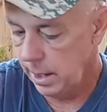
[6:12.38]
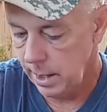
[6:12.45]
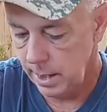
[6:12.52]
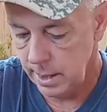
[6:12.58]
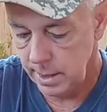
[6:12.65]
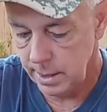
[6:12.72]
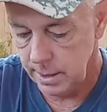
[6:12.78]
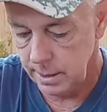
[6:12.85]

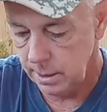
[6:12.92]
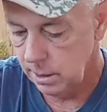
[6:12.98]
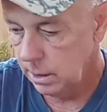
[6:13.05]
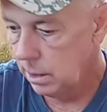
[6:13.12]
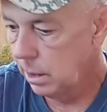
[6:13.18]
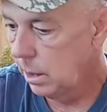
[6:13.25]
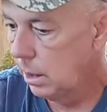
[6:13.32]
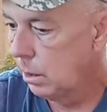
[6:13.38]
and
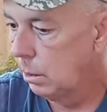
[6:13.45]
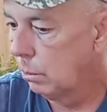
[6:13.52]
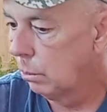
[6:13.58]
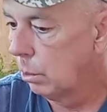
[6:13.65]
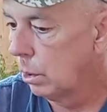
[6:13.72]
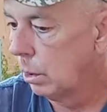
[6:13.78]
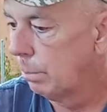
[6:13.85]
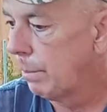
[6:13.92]

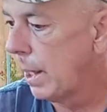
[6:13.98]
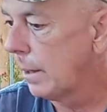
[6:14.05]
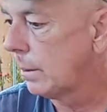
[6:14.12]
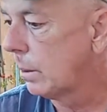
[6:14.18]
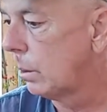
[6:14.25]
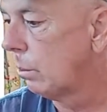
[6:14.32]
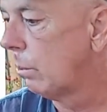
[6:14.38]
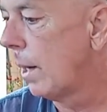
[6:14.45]
we're about
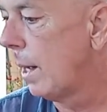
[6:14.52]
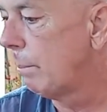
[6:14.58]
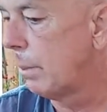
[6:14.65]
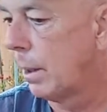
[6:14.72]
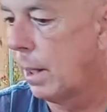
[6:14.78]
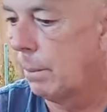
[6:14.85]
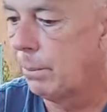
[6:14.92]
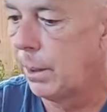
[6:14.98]
to wrap
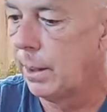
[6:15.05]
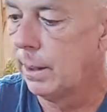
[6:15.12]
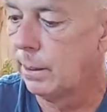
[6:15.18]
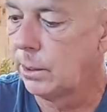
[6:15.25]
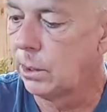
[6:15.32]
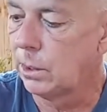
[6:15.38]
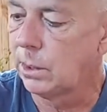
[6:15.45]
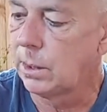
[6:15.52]
it up
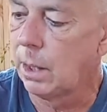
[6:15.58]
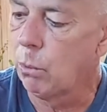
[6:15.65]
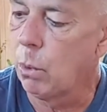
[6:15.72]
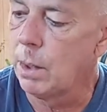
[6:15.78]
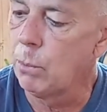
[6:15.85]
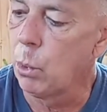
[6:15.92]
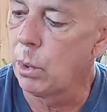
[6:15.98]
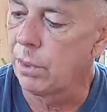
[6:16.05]
here. Just uh,
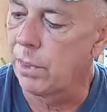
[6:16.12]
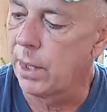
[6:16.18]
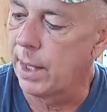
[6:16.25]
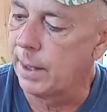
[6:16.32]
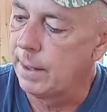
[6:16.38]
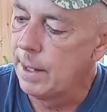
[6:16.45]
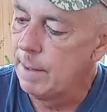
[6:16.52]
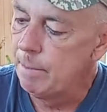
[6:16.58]
one more
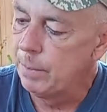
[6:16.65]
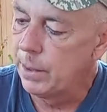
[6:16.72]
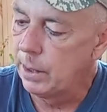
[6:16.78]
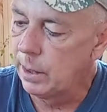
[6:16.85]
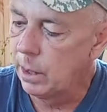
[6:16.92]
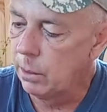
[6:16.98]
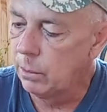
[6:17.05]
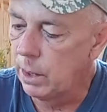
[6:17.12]
thing,
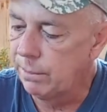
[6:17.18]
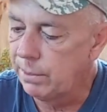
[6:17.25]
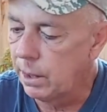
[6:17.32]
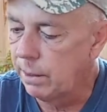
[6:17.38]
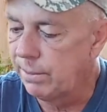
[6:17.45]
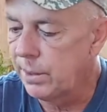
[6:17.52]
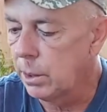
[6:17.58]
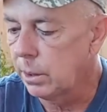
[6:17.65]
you know, if,
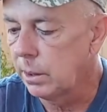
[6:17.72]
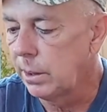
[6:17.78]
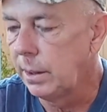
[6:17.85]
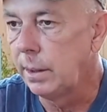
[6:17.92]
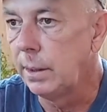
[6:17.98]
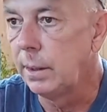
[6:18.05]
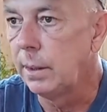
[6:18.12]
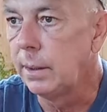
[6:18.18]
if you're
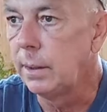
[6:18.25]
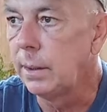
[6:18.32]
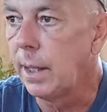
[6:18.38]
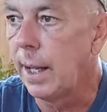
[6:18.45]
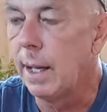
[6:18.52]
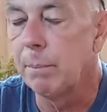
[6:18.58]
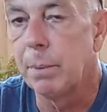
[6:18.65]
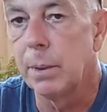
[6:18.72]

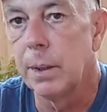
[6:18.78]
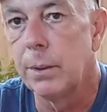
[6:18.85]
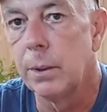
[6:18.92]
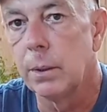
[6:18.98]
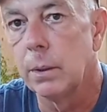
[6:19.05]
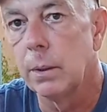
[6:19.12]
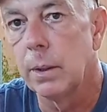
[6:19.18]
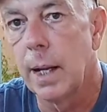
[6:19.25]
camping,
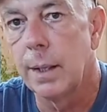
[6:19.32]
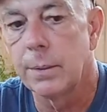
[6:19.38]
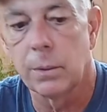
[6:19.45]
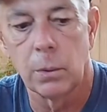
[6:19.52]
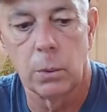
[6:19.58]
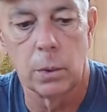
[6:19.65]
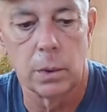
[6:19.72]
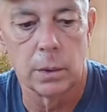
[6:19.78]
you're
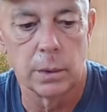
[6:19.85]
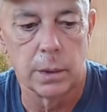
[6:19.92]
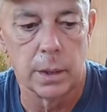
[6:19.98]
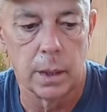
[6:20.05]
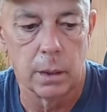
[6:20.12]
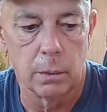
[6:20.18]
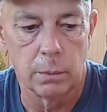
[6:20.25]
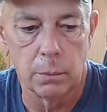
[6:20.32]
outdoor, you
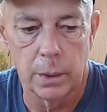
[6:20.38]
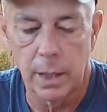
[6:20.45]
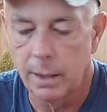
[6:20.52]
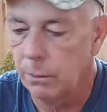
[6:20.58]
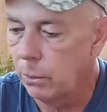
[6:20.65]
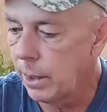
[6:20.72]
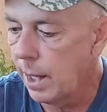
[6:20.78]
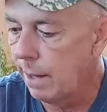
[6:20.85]
know, what,
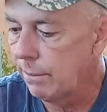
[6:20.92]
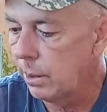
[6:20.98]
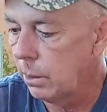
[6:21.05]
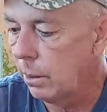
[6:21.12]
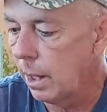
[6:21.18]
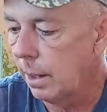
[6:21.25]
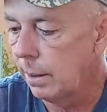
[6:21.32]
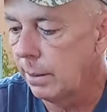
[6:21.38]
what have
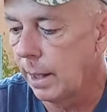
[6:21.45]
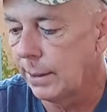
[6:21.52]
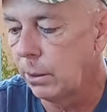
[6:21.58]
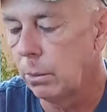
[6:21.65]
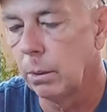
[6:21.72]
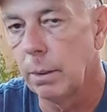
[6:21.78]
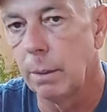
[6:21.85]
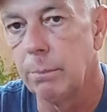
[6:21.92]
you. I, I
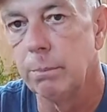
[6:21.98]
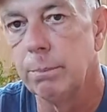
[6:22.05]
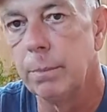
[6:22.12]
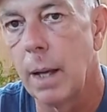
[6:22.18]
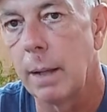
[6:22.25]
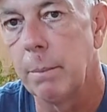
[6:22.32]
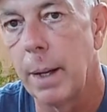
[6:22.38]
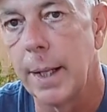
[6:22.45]
do I'm,
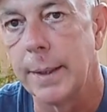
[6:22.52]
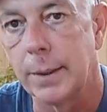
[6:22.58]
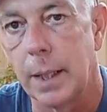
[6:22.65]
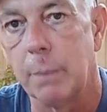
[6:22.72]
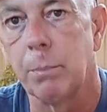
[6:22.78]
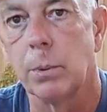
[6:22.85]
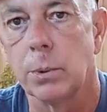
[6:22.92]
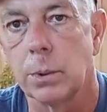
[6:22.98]
a lot of my
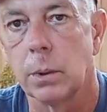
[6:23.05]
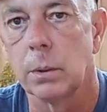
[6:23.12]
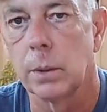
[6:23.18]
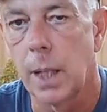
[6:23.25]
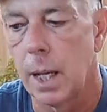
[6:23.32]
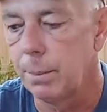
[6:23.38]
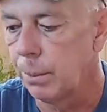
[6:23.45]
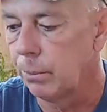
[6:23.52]
examples
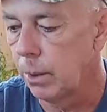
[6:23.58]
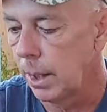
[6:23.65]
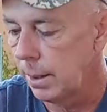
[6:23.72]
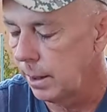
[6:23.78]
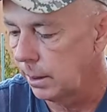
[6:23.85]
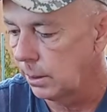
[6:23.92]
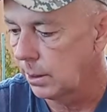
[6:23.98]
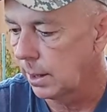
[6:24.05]
are camping
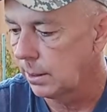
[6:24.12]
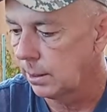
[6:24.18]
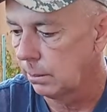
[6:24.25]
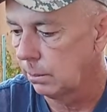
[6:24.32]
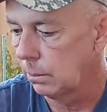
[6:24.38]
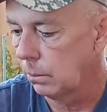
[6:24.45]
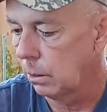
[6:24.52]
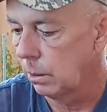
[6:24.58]
related because that's
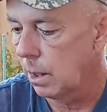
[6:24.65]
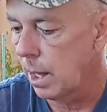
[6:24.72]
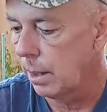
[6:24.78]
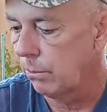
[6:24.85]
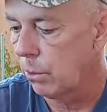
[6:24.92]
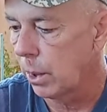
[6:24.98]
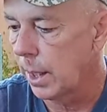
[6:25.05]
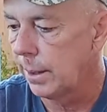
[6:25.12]
a lot
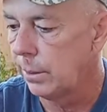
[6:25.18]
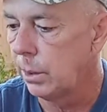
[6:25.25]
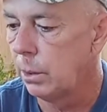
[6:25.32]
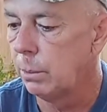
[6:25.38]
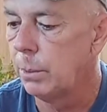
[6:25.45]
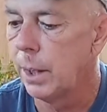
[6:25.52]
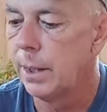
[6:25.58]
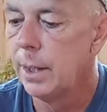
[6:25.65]
of what I
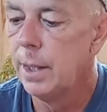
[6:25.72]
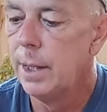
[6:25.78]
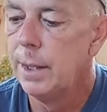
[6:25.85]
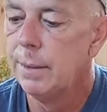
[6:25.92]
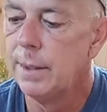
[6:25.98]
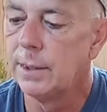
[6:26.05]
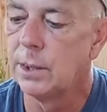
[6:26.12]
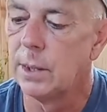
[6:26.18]
do. But
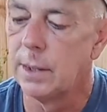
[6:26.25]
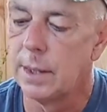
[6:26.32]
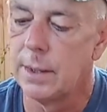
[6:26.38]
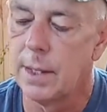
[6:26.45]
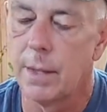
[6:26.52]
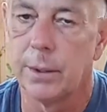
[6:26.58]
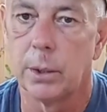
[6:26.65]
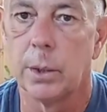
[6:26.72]
this is
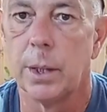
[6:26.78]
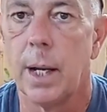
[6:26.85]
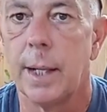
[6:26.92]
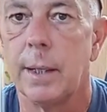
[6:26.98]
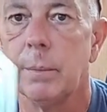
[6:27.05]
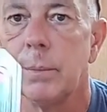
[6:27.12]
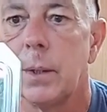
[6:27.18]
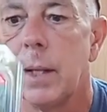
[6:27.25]
another good
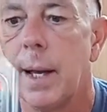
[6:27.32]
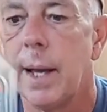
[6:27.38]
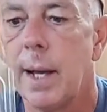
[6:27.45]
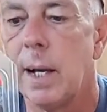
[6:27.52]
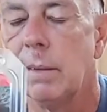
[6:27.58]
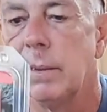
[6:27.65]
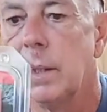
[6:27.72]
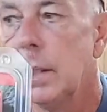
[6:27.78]
item to
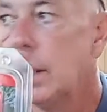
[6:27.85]
have